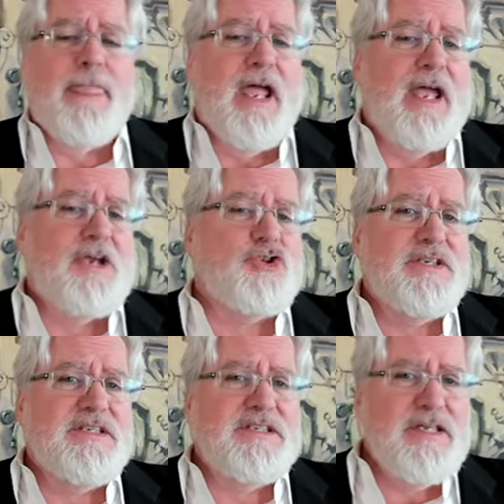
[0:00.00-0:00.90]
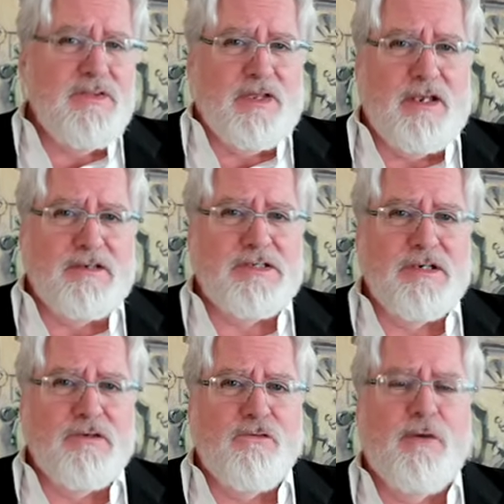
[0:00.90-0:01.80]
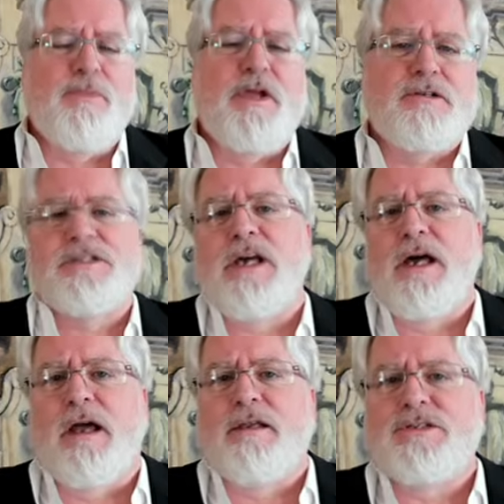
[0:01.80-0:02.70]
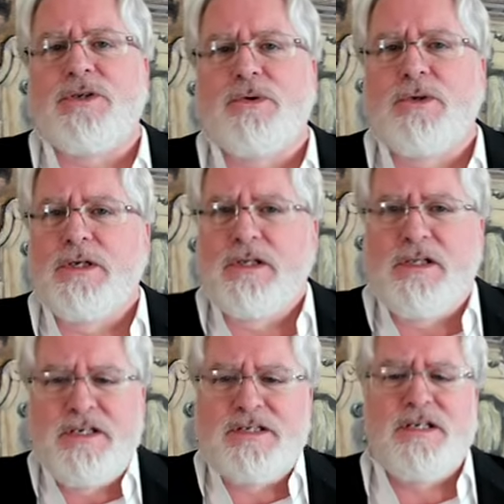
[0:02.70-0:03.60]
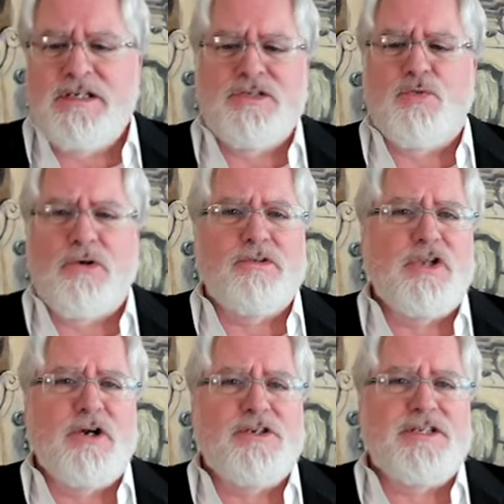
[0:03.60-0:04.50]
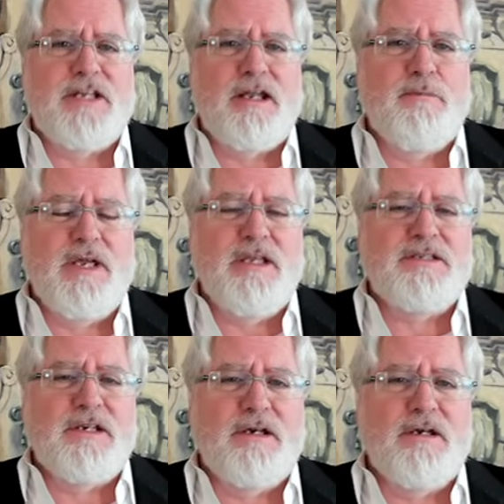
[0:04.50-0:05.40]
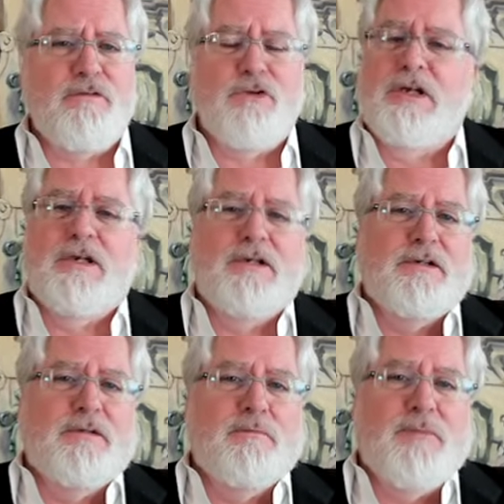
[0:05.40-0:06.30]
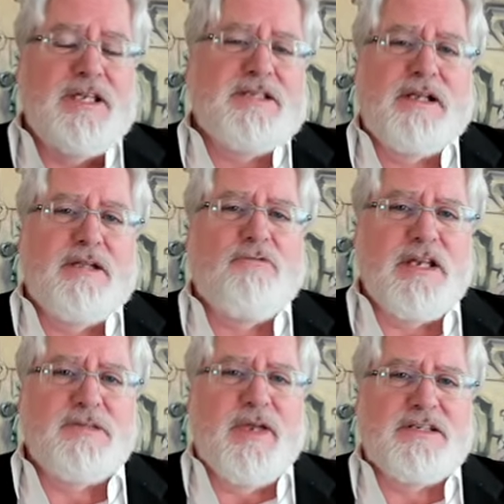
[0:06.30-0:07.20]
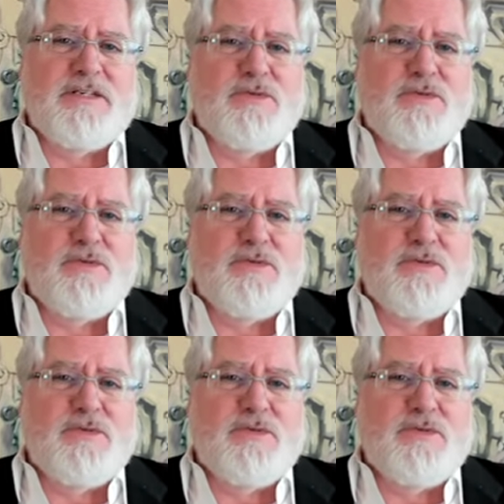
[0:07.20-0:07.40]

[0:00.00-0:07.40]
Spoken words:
actually see things from their side. So LinkedIn is the world's largest database of basically resumes. That's